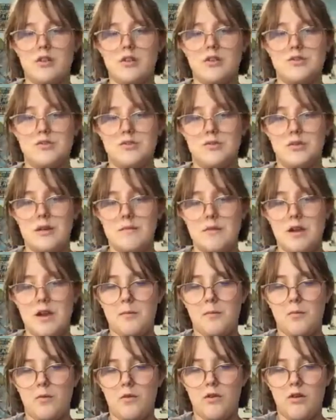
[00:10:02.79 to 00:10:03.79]
do them
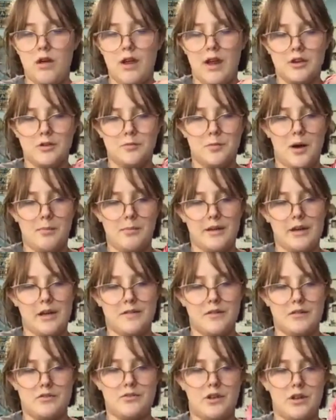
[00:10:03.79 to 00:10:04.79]
anymore. I should probably cut
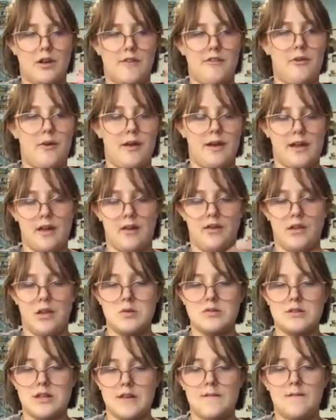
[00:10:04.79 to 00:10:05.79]
the string off so I can
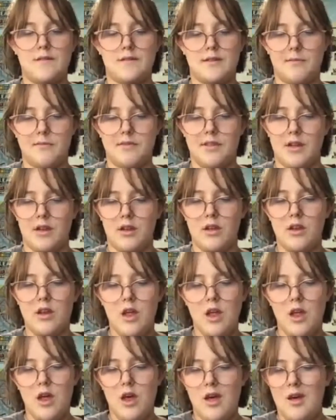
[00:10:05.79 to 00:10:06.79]
use it for something.
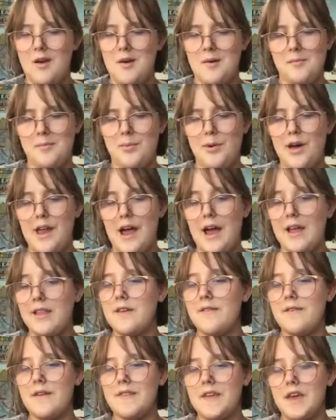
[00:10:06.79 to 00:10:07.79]
But I
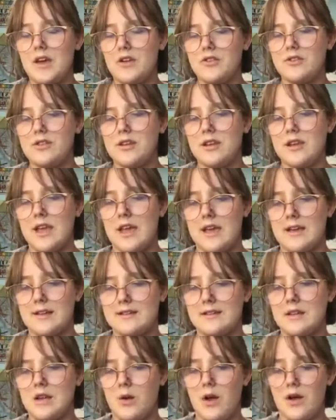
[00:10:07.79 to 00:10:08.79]
leave it there just in
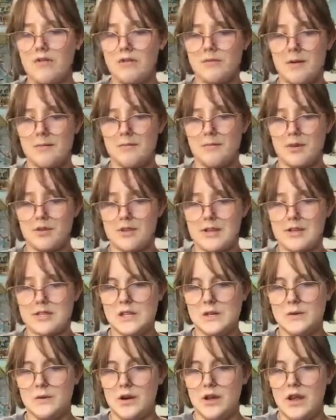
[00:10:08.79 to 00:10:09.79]
case. Oh, I remember
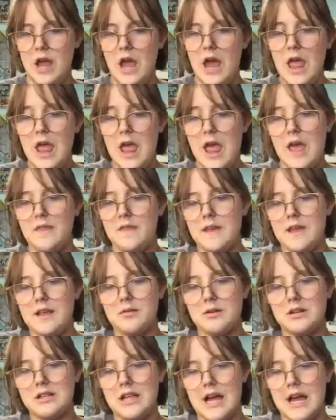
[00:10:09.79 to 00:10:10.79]
this one. And these
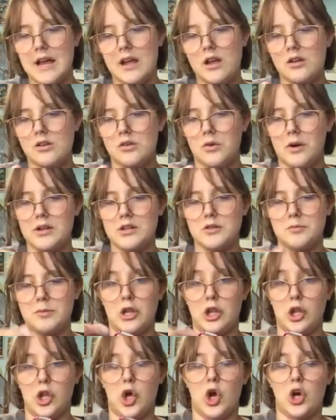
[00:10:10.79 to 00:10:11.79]
were like going to be
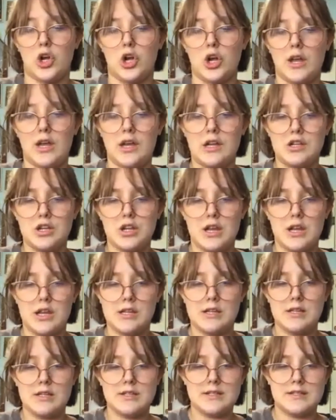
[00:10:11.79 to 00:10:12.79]
longer
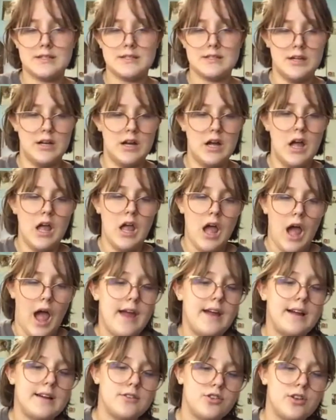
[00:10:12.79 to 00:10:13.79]
keychains.
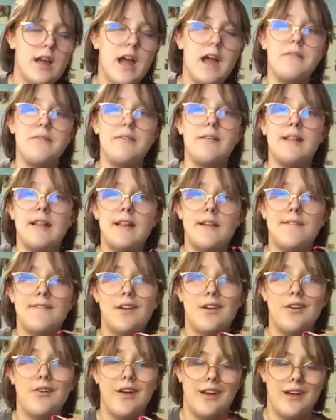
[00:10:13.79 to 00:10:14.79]
I really love the
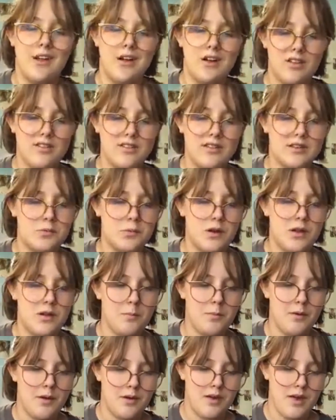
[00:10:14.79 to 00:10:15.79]
gradient on this one,
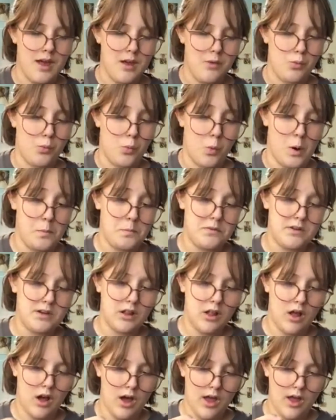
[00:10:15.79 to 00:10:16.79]
but it warped a
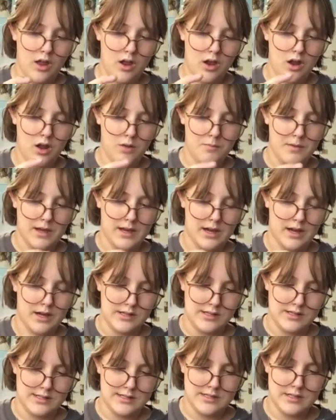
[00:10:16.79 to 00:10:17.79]
lot
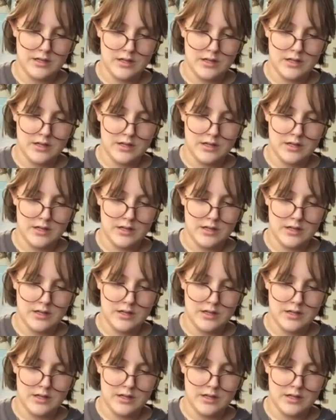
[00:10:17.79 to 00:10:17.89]
because